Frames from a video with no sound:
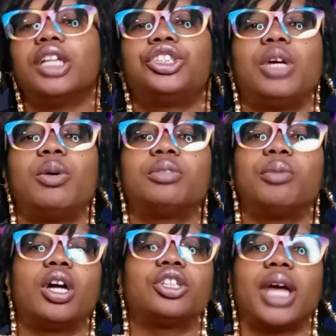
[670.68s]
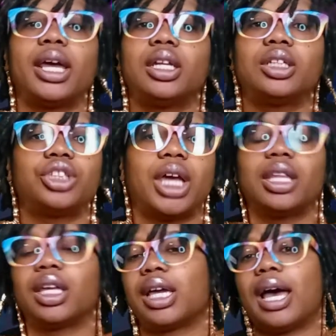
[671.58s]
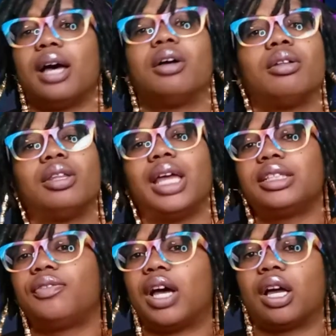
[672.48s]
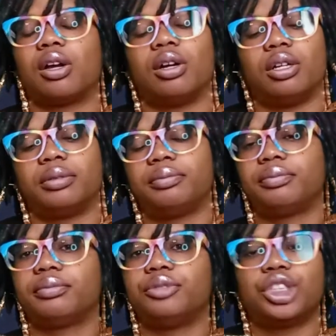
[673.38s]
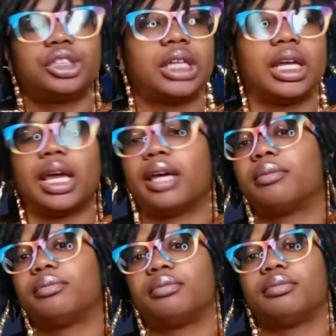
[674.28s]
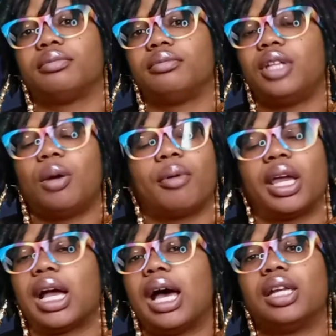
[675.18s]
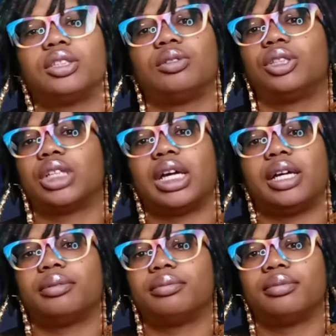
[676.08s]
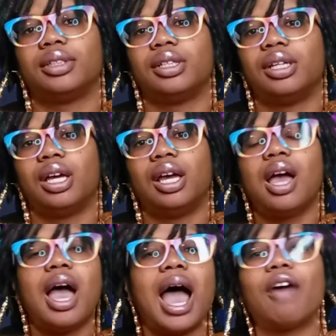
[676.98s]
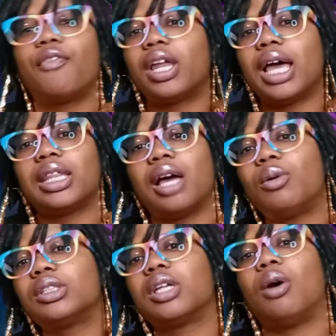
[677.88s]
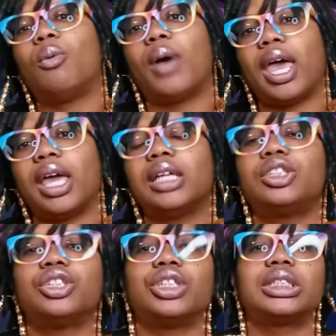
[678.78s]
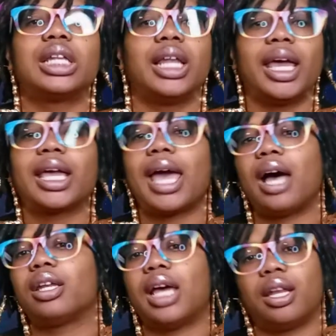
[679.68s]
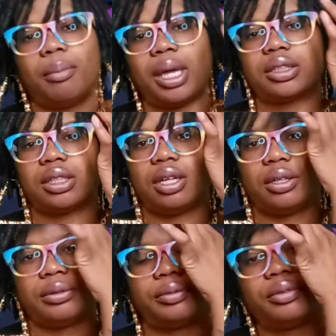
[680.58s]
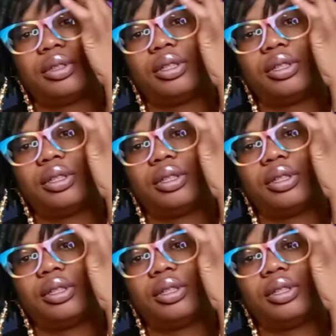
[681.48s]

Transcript: She was more attracted to Shane than Kyle. That's fine, girl. Just say that. Don't bring God into a child. I feel like that was a way to just let Kyle down in Mexico.